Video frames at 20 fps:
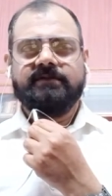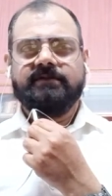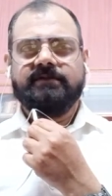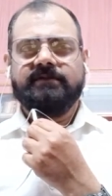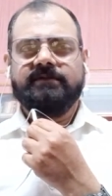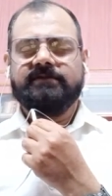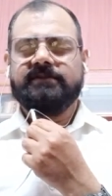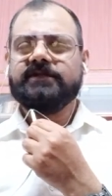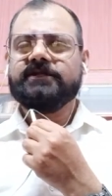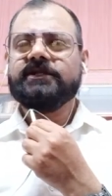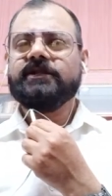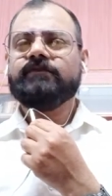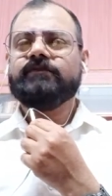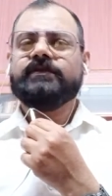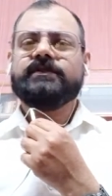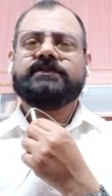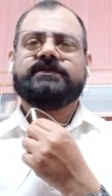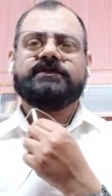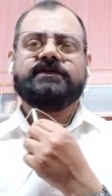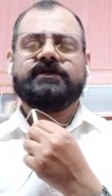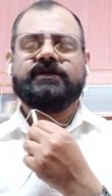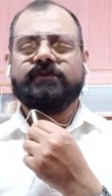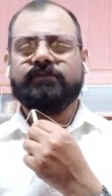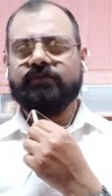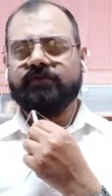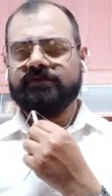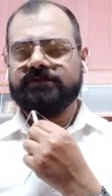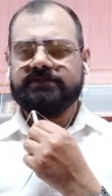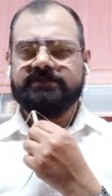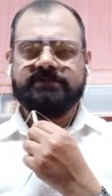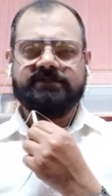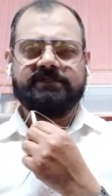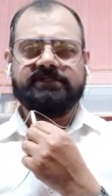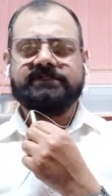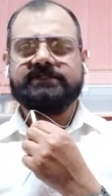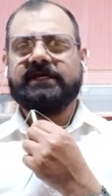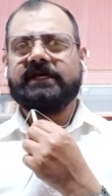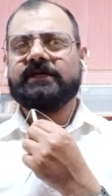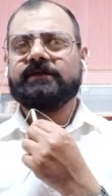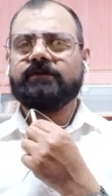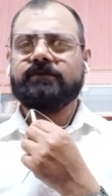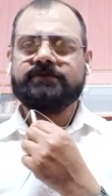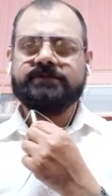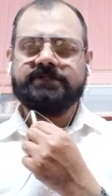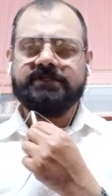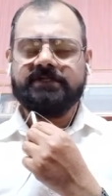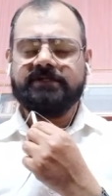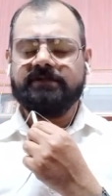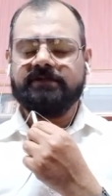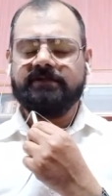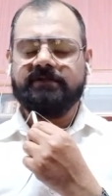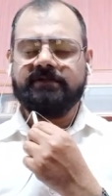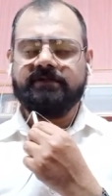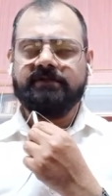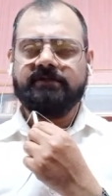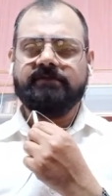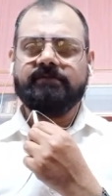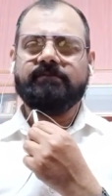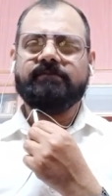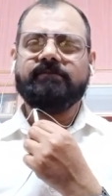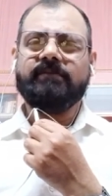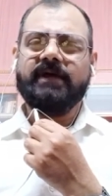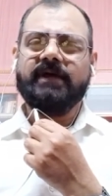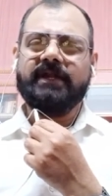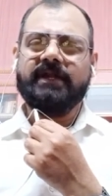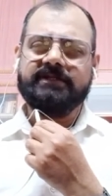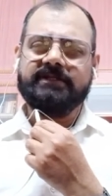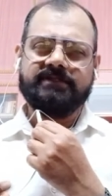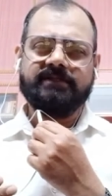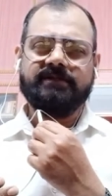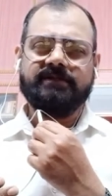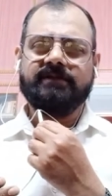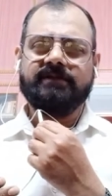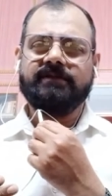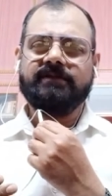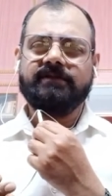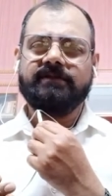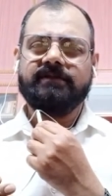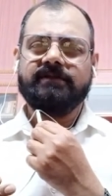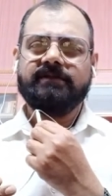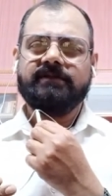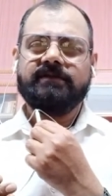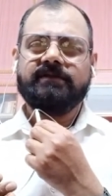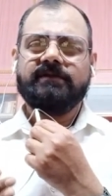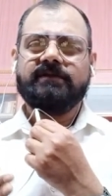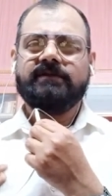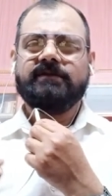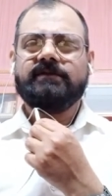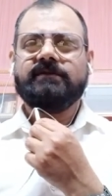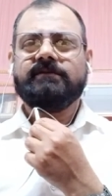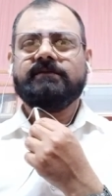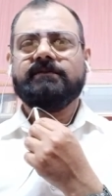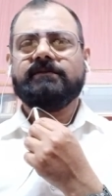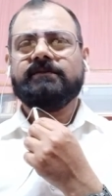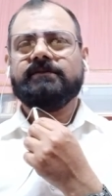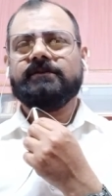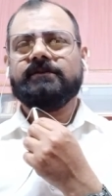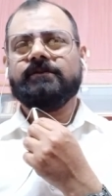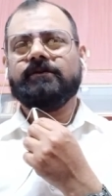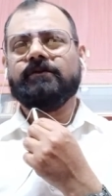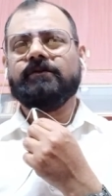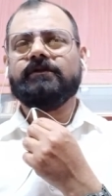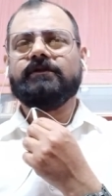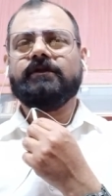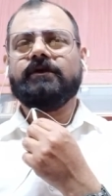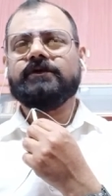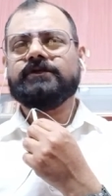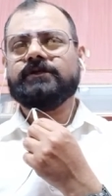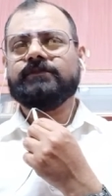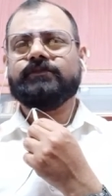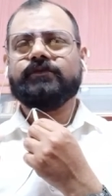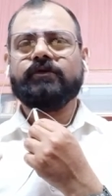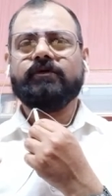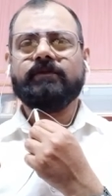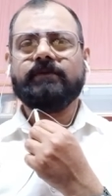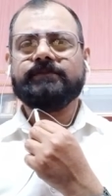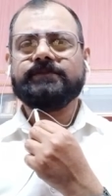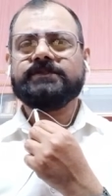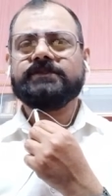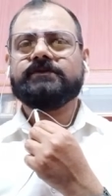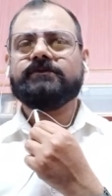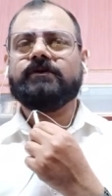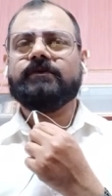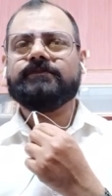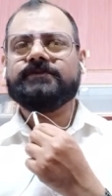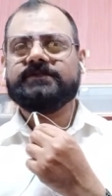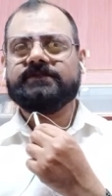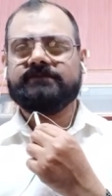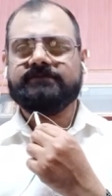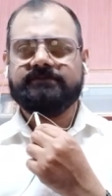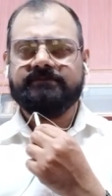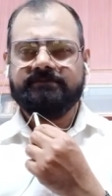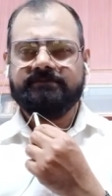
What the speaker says: They deal with emotional, psychological, mental, a whole lot of problems crops up.